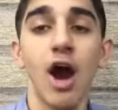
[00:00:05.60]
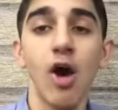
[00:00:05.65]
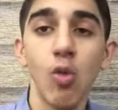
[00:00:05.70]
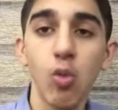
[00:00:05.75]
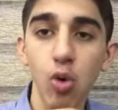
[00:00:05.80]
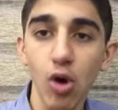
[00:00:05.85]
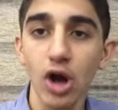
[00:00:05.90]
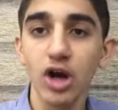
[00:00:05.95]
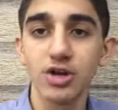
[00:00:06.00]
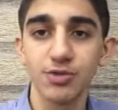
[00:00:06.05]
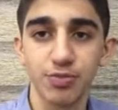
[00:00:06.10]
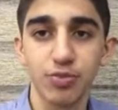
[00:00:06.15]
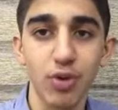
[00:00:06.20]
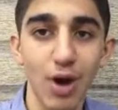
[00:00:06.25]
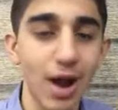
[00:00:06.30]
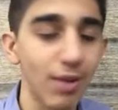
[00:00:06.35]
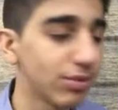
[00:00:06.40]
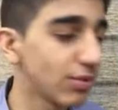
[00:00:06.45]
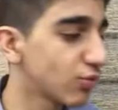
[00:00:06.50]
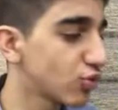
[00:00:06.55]
a word
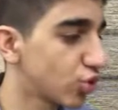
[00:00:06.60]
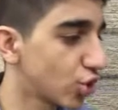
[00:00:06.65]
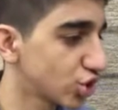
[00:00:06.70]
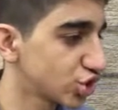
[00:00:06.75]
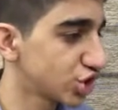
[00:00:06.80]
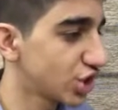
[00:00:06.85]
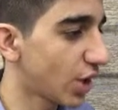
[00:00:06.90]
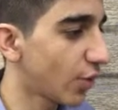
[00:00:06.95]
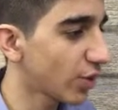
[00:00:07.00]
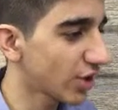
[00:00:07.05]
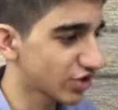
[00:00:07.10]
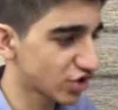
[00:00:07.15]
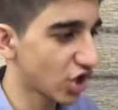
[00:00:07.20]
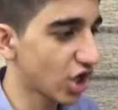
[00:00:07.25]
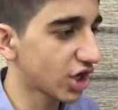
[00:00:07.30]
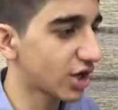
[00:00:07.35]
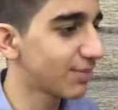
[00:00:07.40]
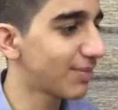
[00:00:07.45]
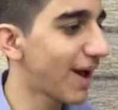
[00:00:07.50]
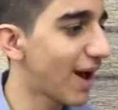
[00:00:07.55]
problem question. I want to
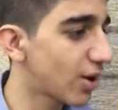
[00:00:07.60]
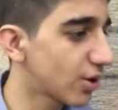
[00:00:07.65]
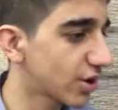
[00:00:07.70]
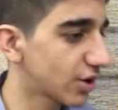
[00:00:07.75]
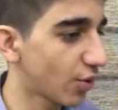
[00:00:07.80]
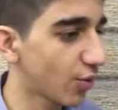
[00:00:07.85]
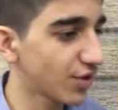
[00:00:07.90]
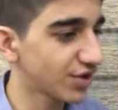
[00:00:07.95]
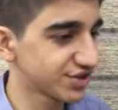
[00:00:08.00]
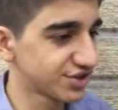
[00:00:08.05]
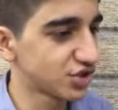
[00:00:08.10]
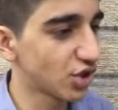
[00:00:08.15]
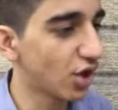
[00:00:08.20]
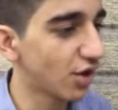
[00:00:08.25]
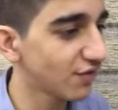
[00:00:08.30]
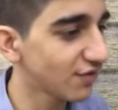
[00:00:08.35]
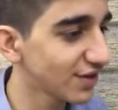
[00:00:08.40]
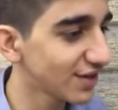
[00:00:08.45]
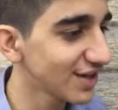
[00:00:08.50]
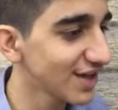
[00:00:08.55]
talk about it, I want to
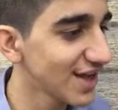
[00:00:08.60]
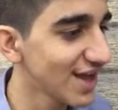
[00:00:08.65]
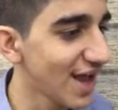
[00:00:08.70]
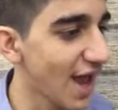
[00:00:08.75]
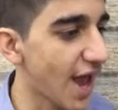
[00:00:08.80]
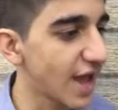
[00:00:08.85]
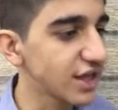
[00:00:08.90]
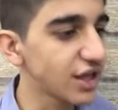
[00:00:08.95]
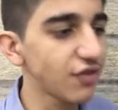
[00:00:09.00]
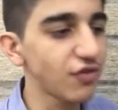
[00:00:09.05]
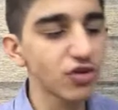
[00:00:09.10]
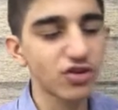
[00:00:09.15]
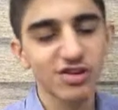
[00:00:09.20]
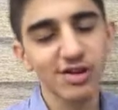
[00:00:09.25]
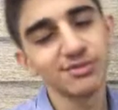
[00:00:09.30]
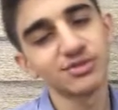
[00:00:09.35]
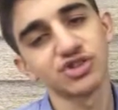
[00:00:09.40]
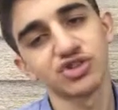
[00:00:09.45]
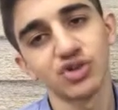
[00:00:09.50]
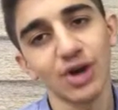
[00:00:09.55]
solve it and give you
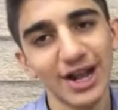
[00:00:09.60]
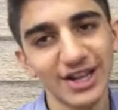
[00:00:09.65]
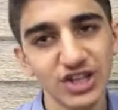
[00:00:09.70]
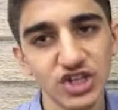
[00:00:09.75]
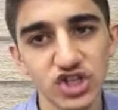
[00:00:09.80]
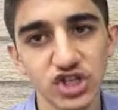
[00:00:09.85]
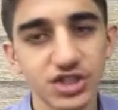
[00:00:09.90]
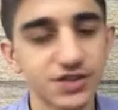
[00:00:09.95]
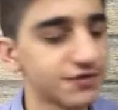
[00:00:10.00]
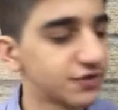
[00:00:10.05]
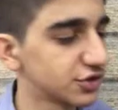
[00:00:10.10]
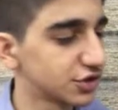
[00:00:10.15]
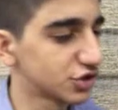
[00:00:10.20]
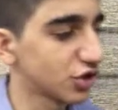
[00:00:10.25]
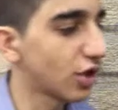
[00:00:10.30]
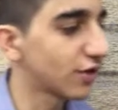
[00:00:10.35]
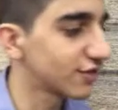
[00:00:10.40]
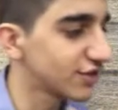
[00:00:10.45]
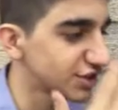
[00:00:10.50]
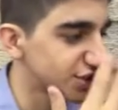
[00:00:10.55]
some strategies for
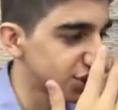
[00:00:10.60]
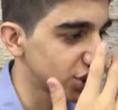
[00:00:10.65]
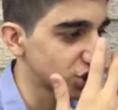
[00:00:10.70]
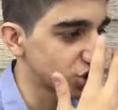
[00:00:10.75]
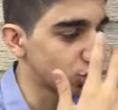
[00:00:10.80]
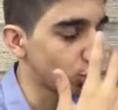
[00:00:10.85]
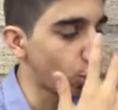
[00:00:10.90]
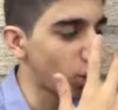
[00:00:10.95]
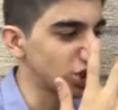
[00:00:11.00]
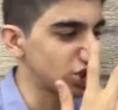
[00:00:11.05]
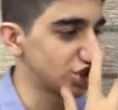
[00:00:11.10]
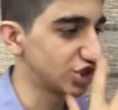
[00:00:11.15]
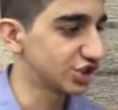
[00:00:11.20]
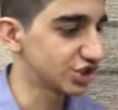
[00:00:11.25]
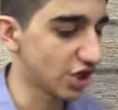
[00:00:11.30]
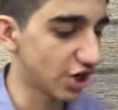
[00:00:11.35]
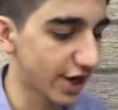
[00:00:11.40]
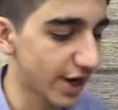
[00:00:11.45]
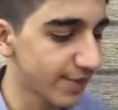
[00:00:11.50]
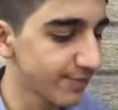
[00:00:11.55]
solving such
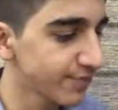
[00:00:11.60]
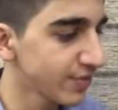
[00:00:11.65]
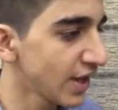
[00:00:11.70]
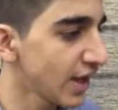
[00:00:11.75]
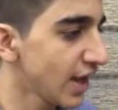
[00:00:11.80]
questions, okay?